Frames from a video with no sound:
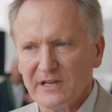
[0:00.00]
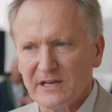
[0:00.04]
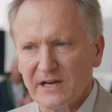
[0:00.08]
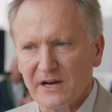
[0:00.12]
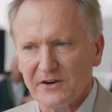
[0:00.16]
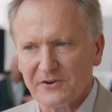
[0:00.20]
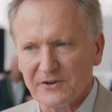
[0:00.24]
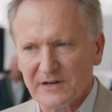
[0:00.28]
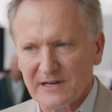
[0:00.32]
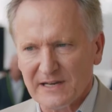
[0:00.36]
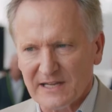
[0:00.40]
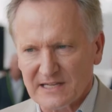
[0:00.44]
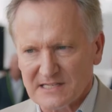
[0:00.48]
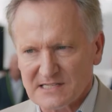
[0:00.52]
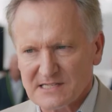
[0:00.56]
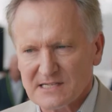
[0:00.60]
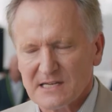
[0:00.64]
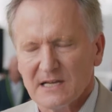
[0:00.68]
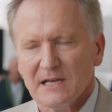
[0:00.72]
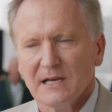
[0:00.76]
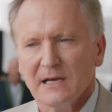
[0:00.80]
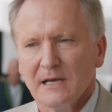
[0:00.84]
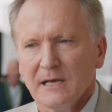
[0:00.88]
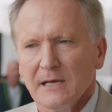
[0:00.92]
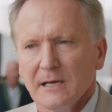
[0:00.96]
in RLS.
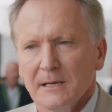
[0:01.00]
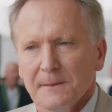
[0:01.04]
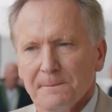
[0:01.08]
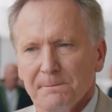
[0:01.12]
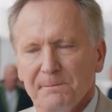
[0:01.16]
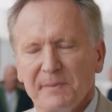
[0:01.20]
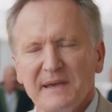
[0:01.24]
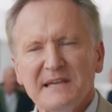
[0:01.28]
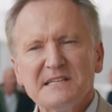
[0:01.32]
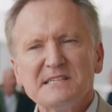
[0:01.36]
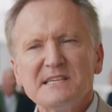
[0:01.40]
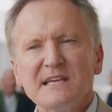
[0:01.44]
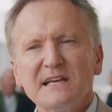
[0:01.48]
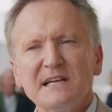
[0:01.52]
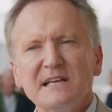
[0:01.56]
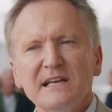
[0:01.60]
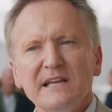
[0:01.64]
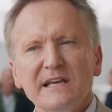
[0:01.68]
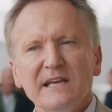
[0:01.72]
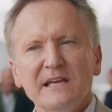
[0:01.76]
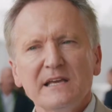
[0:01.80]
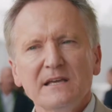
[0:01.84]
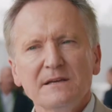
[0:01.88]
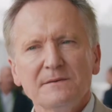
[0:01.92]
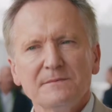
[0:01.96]

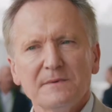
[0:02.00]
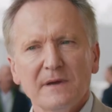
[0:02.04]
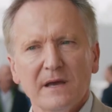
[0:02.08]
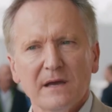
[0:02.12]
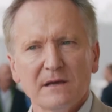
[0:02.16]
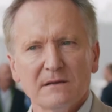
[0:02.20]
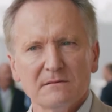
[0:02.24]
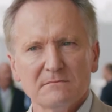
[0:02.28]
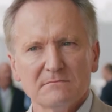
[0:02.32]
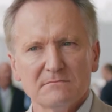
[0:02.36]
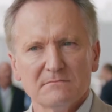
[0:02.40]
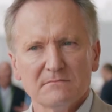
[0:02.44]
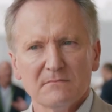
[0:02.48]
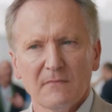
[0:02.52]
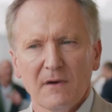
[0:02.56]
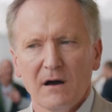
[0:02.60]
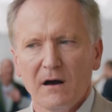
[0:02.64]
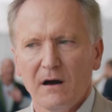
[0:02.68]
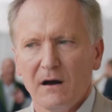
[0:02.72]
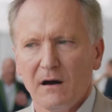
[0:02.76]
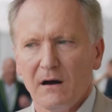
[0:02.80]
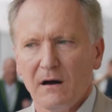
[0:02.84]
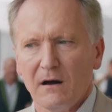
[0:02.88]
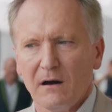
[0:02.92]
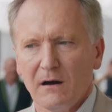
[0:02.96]
Basically,
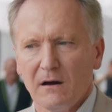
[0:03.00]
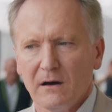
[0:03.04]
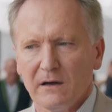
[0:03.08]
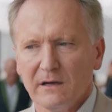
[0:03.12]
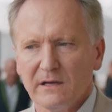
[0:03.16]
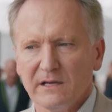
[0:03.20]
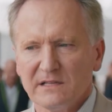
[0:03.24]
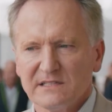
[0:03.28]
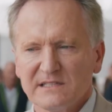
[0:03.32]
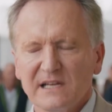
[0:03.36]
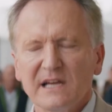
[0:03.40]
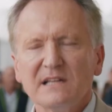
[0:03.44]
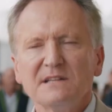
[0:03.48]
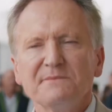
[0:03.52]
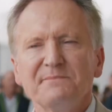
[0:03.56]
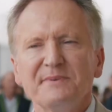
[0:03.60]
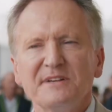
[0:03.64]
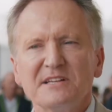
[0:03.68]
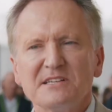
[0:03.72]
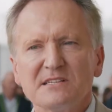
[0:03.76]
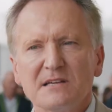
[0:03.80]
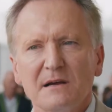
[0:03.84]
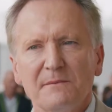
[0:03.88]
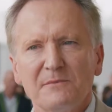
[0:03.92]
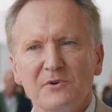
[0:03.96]
it can be
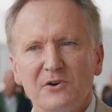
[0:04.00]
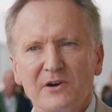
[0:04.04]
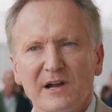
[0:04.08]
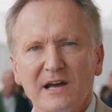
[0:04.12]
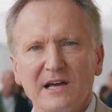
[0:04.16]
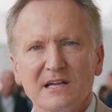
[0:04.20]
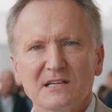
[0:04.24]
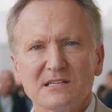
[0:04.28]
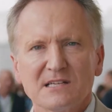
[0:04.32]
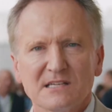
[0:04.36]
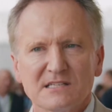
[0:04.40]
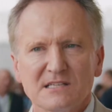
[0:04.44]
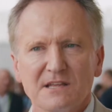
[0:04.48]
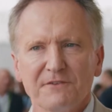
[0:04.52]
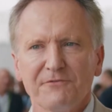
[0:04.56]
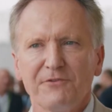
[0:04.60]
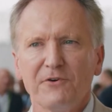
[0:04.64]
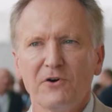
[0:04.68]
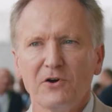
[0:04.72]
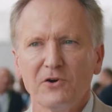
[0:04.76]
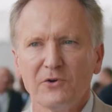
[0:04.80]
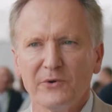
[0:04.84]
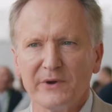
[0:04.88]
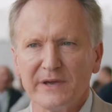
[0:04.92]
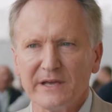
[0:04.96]
summarized as the
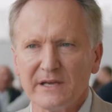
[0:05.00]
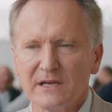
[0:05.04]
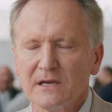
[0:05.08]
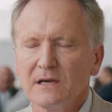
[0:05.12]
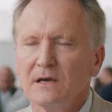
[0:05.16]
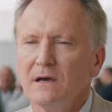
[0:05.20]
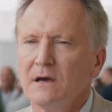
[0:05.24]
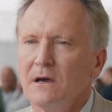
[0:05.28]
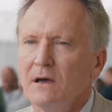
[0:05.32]
following.